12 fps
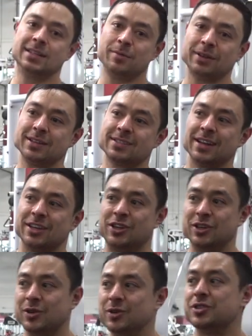typically it's not a
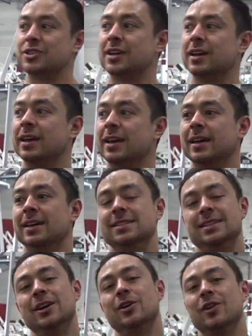huge
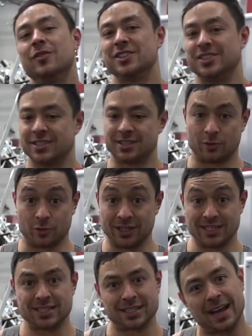deal if it's just
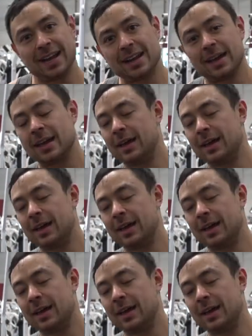really slight,